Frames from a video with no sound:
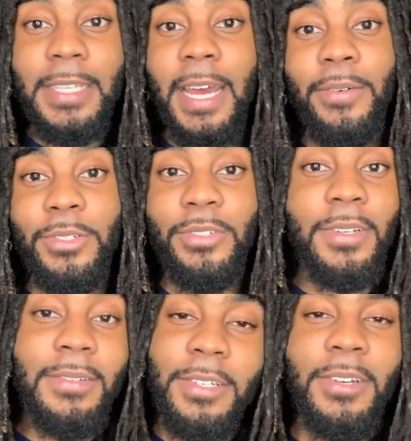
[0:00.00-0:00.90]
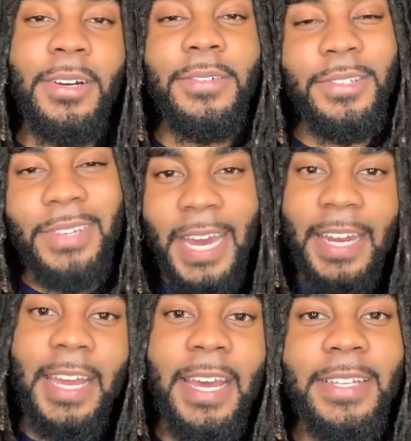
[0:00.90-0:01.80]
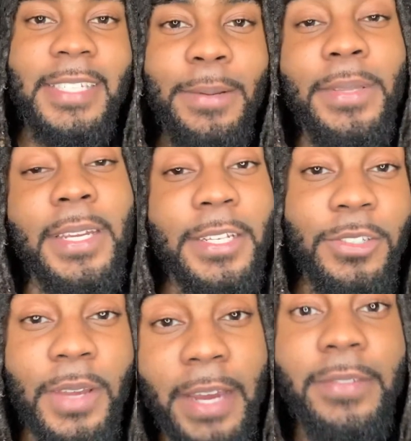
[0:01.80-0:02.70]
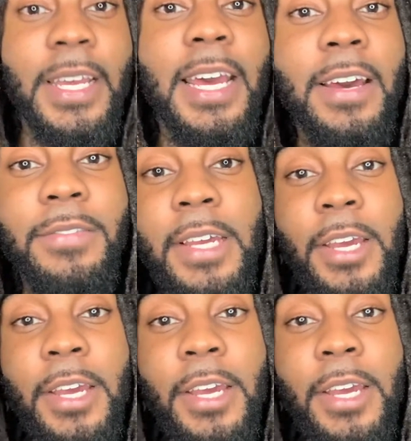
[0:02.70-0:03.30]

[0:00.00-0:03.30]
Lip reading: How would you know? You gotta have. It's something that you have to have.